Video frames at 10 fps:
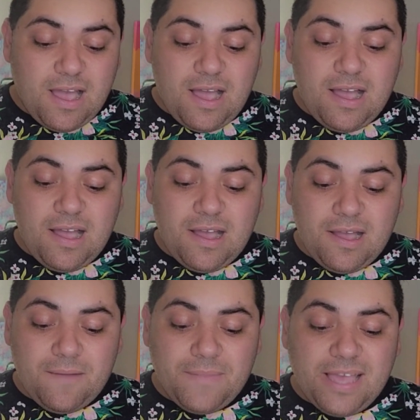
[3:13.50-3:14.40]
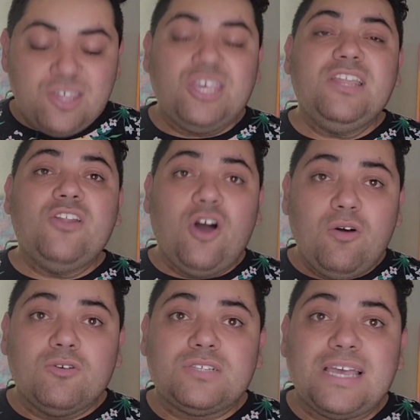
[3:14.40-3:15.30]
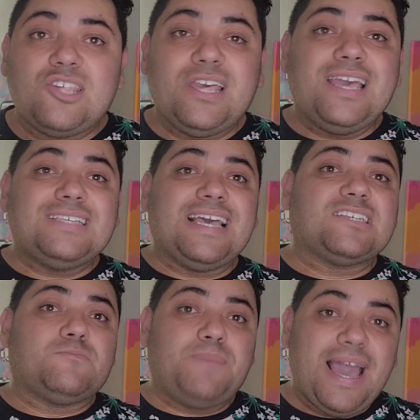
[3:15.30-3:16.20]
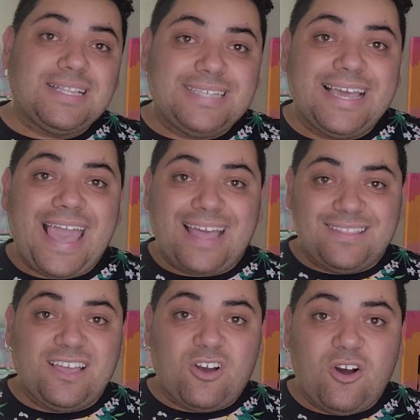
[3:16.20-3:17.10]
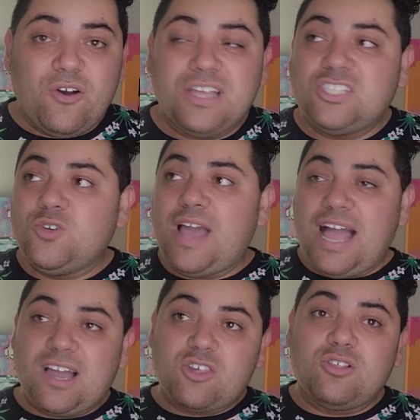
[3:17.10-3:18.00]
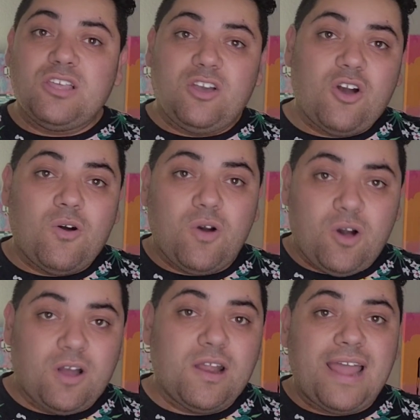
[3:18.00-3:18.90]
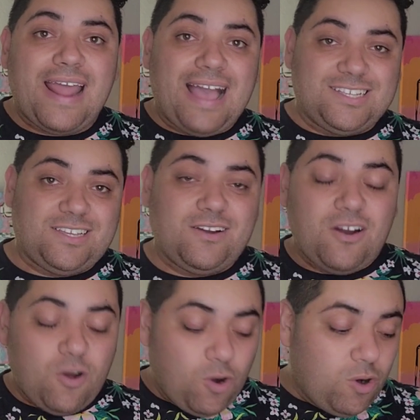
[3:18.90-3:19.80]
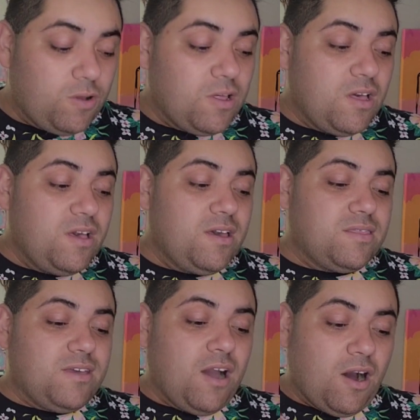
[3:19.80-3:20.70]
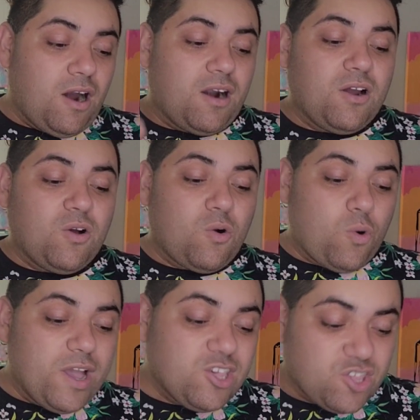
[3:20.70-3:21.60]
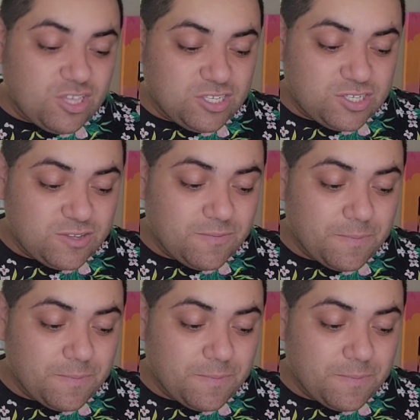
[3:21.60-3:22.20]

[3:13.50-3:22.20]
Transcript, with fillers: And she knows and she is expecting Andy Cohen to actually go on and ask her all the hard questions.